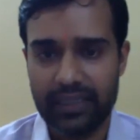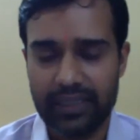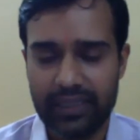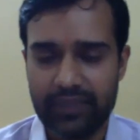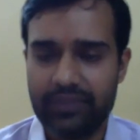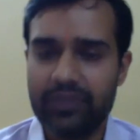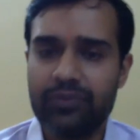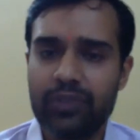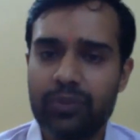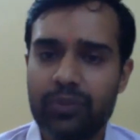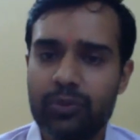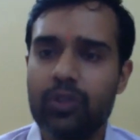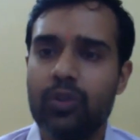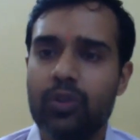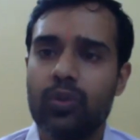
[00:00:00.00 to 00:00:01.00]
Even from
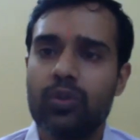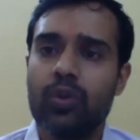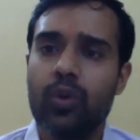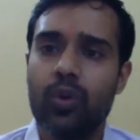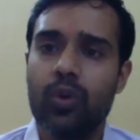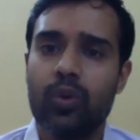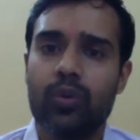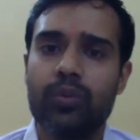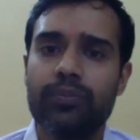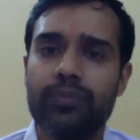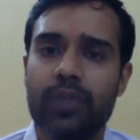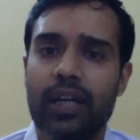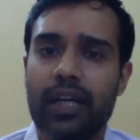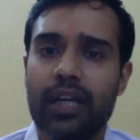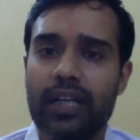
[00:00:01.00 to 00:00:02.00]
your own home,
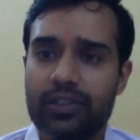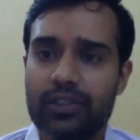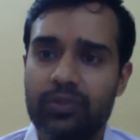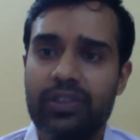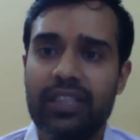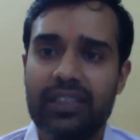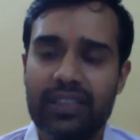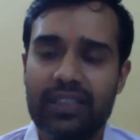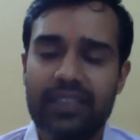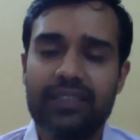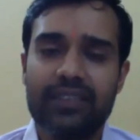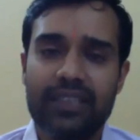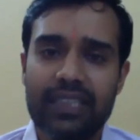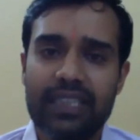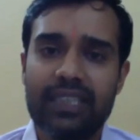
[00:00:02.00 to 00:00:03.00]
you will at least
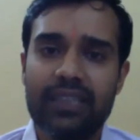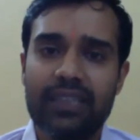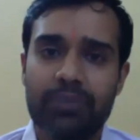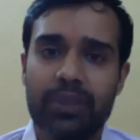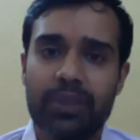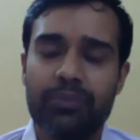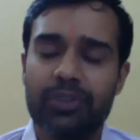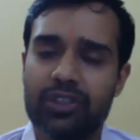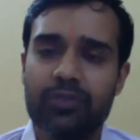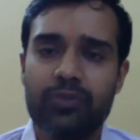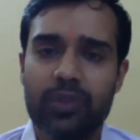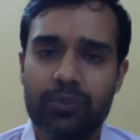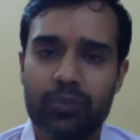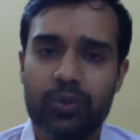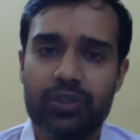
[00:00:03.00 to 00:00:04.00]
need the permission
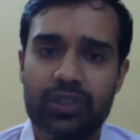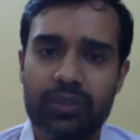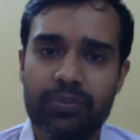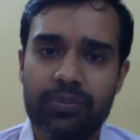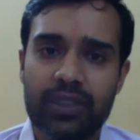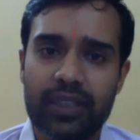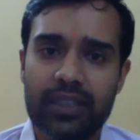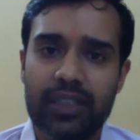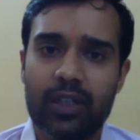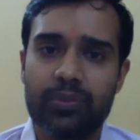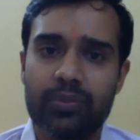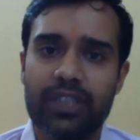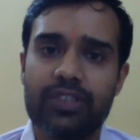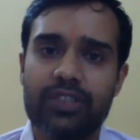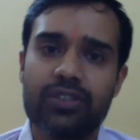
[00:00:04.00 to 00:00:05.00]
from municipal
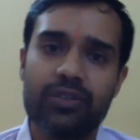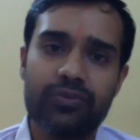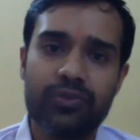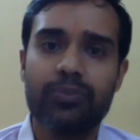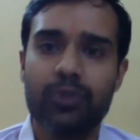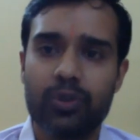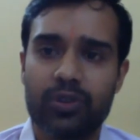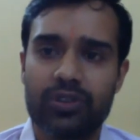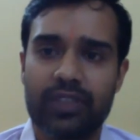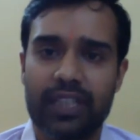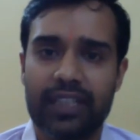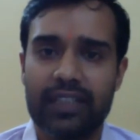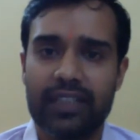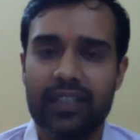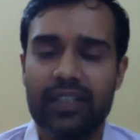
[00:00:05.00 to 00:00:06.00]
corporation from your side.